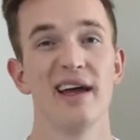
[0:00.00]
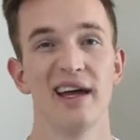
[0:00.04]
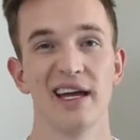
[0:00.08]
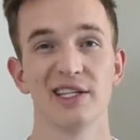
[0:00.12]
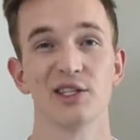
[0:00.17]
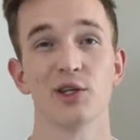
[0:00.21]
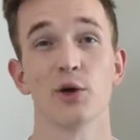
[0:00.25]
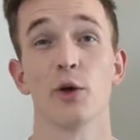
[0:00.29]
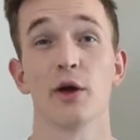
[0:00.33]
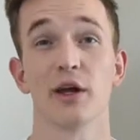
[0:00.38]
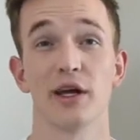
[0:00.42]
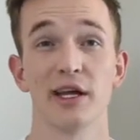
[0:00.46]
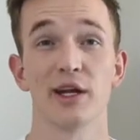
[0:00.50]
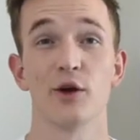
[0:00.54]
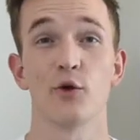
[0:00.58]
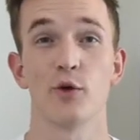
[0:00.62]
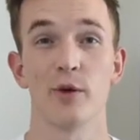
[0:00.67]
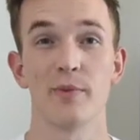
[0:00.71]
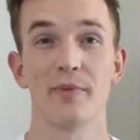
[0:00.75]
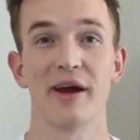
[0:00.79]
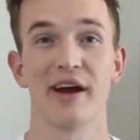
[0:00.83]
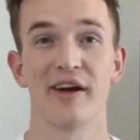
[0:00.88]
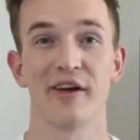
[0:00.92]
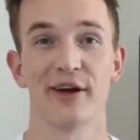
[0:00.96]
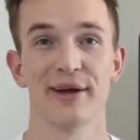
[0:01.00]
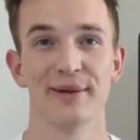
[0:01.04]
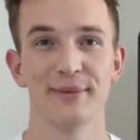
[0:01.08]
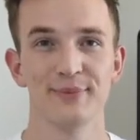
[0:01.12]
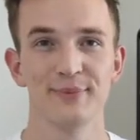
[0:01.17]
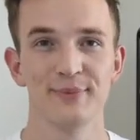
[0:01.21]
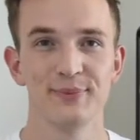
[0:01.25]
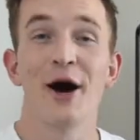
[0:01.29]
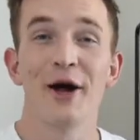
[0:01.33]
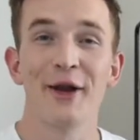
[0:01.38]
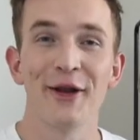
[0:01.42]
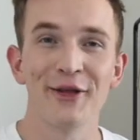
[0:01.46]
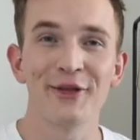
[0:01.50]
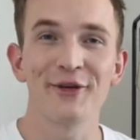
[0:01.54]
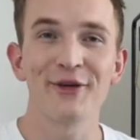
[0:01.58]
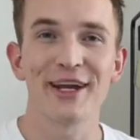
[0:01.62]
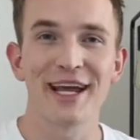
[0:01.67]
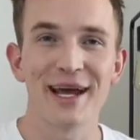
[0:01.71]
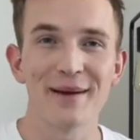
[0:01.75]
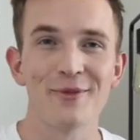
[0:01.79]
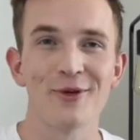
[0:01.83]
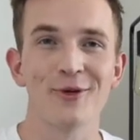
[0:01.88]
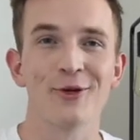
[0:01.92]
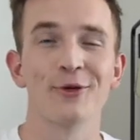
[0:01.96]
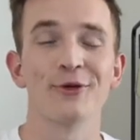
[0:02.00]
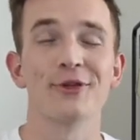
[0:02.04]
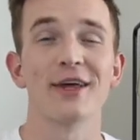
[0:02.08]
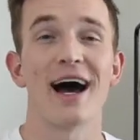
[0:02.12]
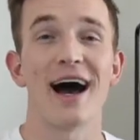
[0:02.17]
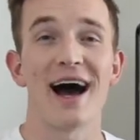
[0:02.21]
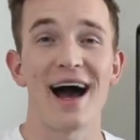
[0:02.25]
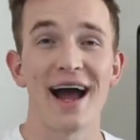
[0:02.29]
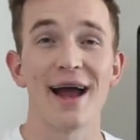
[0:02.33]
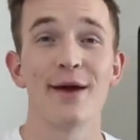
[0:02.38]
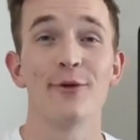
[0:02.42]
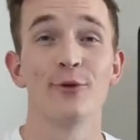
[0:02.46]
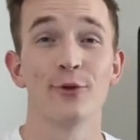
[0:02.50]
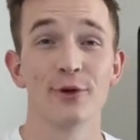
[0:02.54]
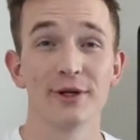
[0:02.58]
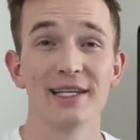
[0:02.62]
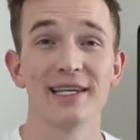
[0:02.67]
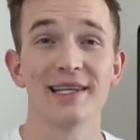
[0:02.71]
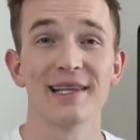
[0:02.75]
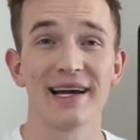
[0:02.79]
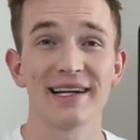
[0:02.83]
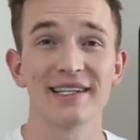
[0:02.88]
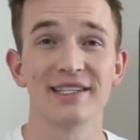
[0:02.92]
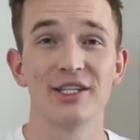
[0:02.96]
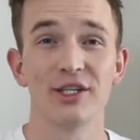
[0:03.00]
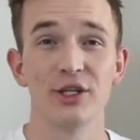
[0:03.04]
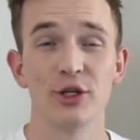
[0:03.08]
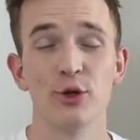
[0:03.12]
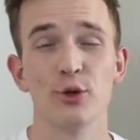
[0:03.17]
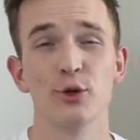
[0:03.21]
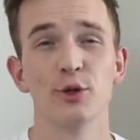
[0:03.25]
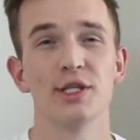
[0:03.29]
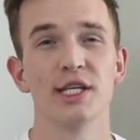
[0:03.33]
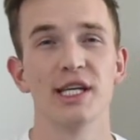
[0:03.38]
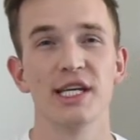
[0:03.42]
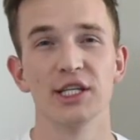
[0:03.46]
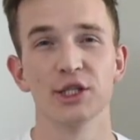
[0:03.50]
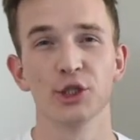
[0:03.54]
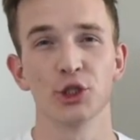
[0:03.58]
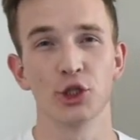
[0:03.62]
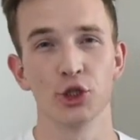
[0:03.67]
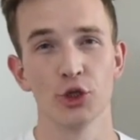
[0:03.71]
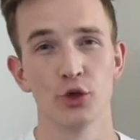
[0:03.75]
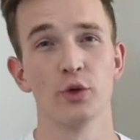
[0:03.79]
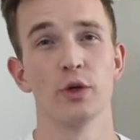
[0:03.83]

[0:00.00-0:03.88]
It's only going to repair it. Another chemical that I really like to use is Goo